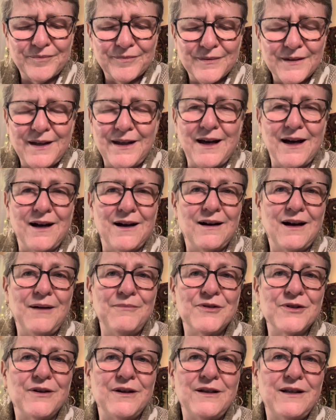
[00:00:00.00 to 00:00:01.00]
yeah, I'm
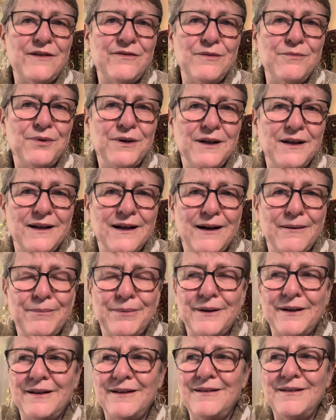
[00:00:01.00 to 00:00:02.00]
sorry to even bring it up,
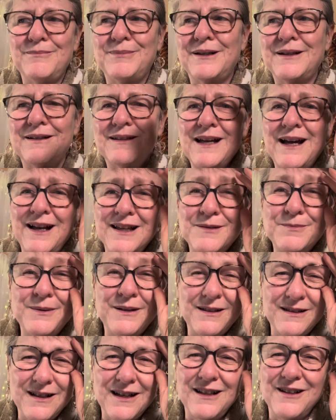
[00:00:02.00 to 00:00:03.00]
but it has
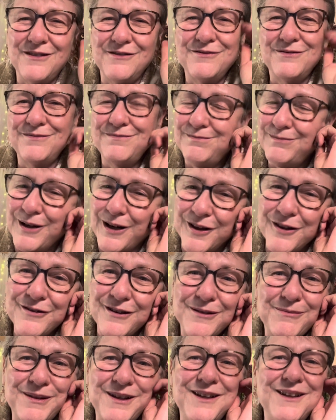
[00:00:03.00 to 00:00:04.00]
been kind of
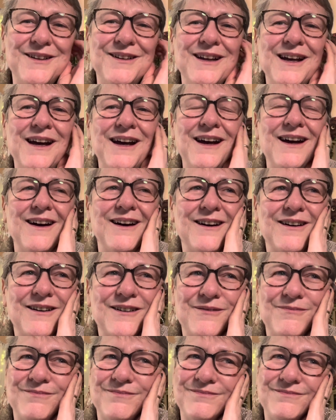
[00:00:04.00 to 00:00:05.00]
bothering me.
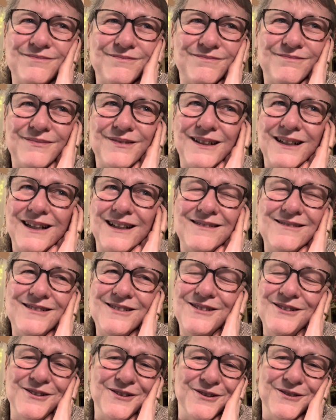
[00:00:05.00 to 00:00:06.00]
And,
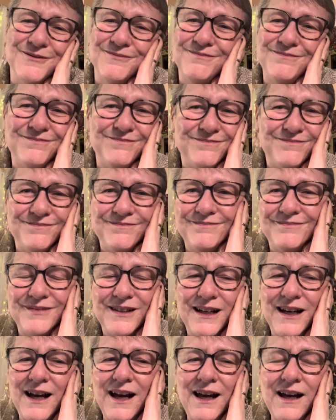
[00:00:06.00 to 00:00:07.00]
you know,
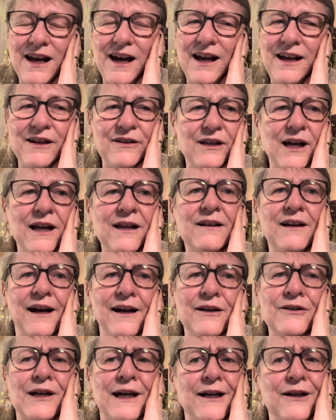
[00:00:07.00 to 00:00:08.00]

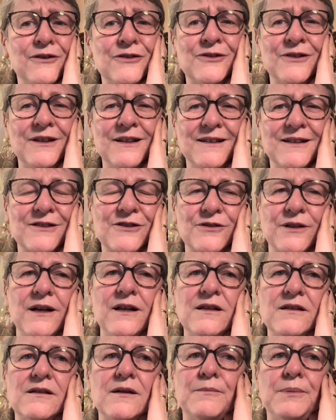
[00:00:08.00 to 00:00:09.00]
I also think it's
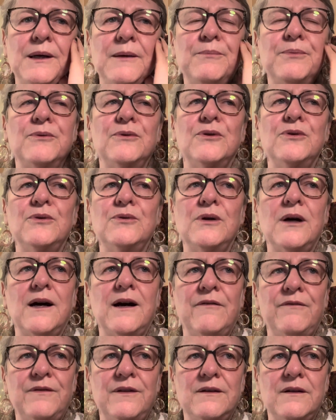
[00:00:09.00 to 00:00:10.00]
strange that people who
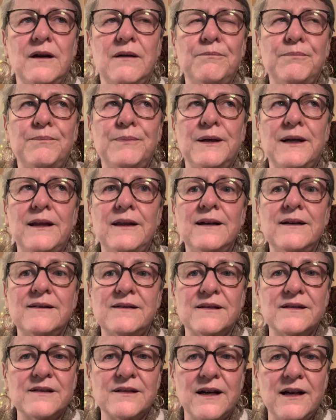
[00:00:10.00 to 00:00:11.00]
have, but I think it's
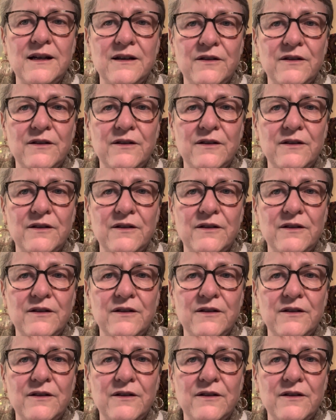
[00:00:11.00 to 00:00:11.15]
a sign